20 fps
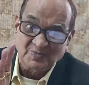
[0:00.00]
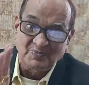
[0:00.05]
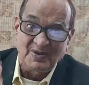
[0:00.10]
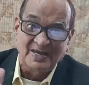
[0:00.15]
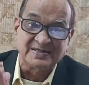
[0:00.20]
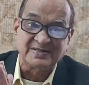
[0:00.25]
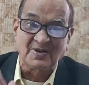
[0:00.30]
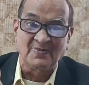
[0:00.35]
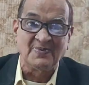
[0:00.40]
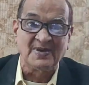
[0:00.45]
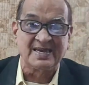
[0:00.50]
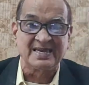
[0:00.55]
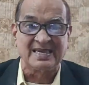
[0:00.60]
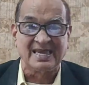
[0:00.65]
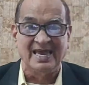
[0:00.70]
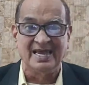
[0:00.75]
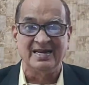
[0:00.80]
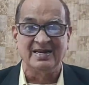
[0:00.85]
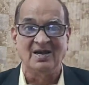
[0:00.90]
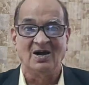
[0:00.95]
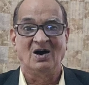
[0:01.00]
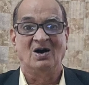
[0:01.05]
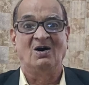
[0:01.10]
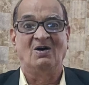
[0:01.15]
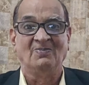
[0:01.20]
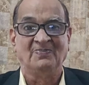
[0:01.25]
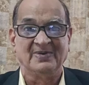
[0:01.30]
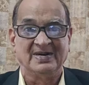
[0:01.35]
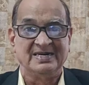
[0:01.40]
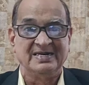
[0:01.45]
specific
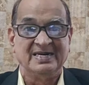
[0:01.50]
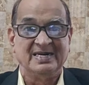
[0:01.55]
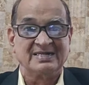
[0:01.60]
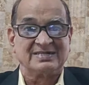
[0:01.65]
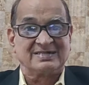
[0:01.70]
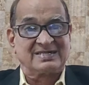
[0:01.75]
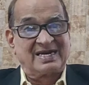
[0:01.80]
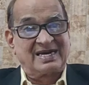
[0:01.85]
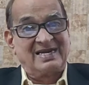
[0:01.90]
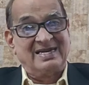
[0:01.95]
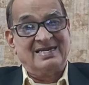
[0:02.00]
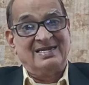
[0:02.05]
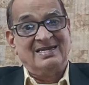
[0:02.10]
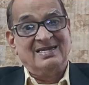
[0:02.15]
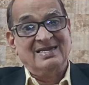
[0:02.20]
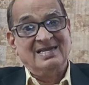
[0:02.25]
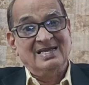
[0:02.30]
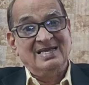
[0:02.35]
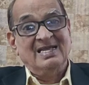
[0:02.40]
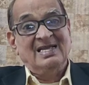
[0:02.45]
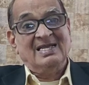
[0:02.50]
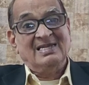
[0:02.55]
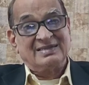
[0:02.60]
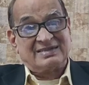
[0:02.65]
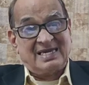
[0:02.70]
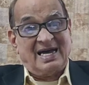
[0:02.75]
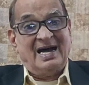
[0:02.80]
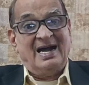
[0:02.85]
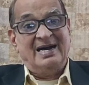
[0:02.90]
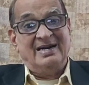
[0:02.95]
area of industry.
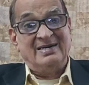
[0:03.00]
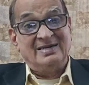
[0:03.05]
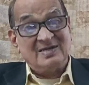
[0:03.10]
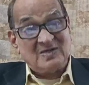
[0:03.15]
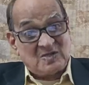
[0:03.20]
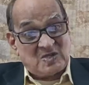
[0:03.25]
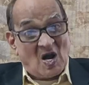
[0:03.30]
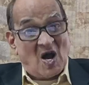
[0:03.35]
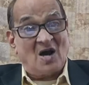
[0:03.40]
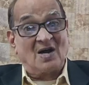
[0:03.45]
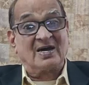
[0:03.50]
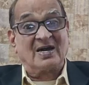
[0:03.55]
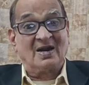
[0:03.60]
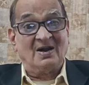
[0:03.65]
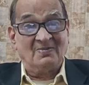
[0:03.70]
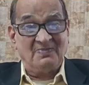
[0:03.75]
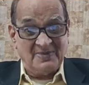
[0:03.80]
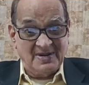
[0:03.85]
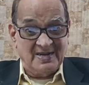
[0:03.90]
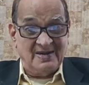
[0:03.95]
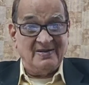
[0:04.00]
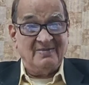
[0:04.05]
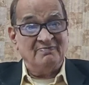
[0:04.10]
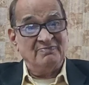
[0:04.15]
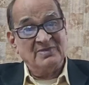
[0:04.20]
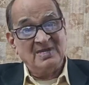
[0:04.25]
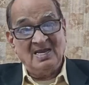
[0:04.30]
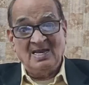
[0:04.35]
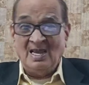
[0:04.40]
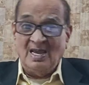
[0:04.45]
Third,
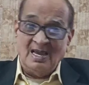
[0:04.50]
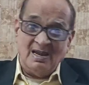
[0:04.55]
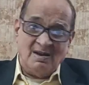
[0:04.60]
geography.